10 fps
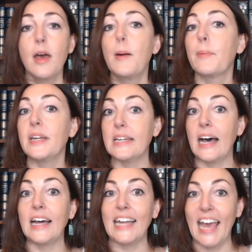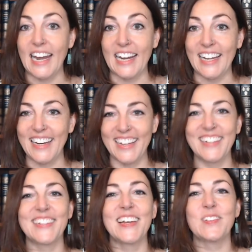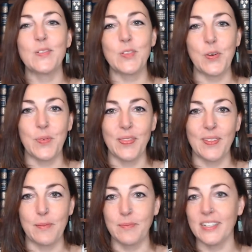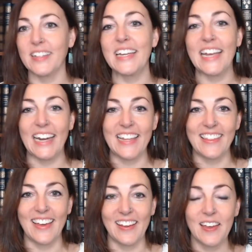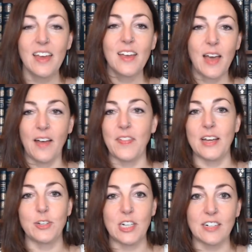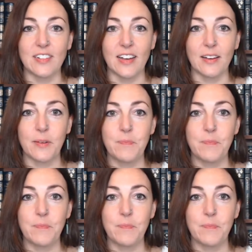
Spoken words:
but not edit it since you don't want them deleting anything on that shared doc.